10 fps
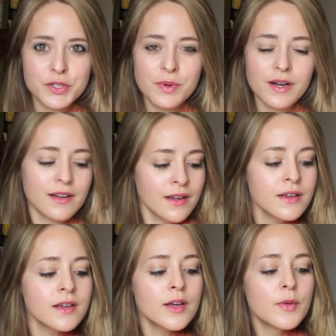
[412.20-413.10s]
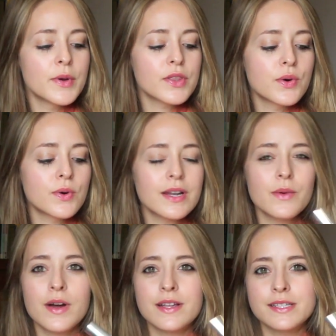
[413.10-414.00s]
do one, but the
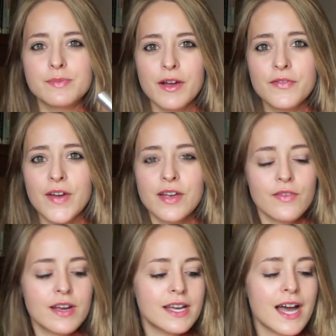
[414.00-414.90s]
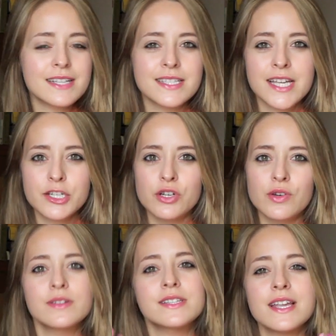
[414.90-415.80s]
Caudalie one is my favourite. It has
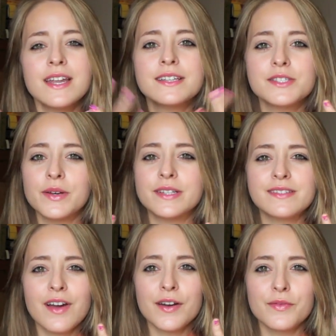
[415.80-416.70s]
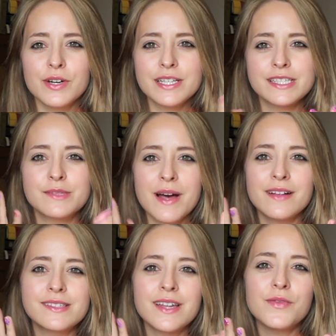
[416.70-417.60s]
essential oils in it, so it kind of really
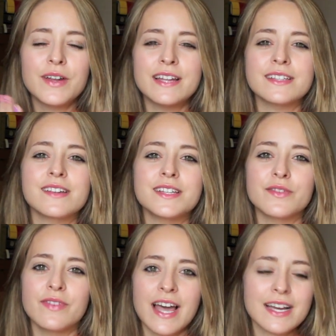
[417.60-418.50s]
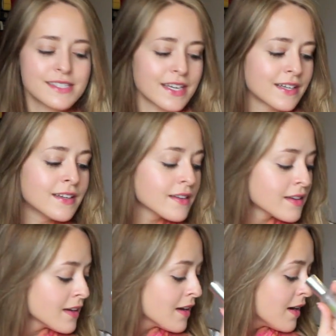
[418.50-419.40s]
smells lovely and it's nice and relaxing.
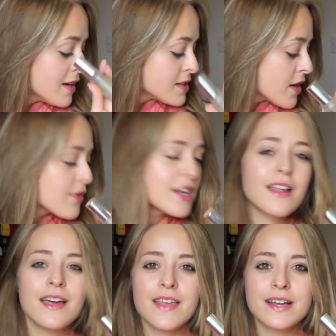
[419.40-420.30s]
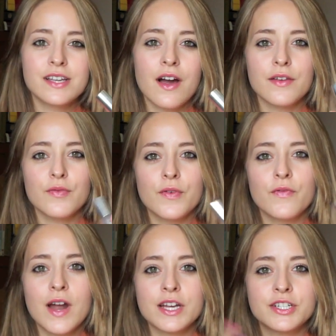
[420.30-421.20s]
So I really like that to kind of
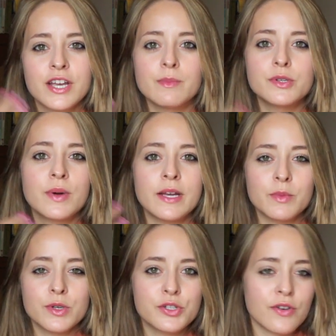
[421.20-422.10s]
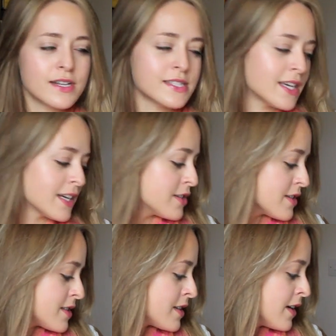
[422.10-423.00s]
refresh in between moisturising and
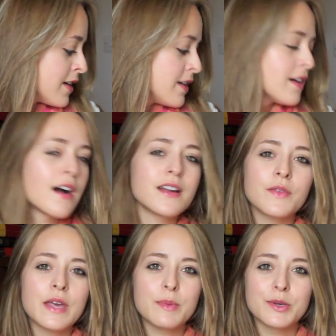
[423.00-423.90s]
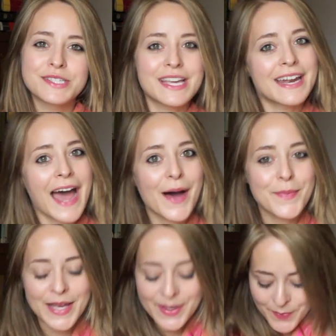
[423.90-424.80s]
just kind of keep your skin
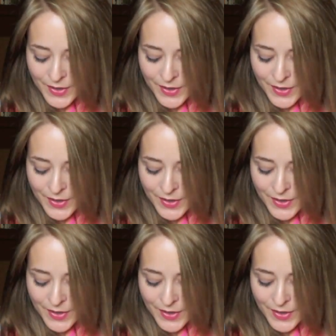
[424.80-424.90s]
happy.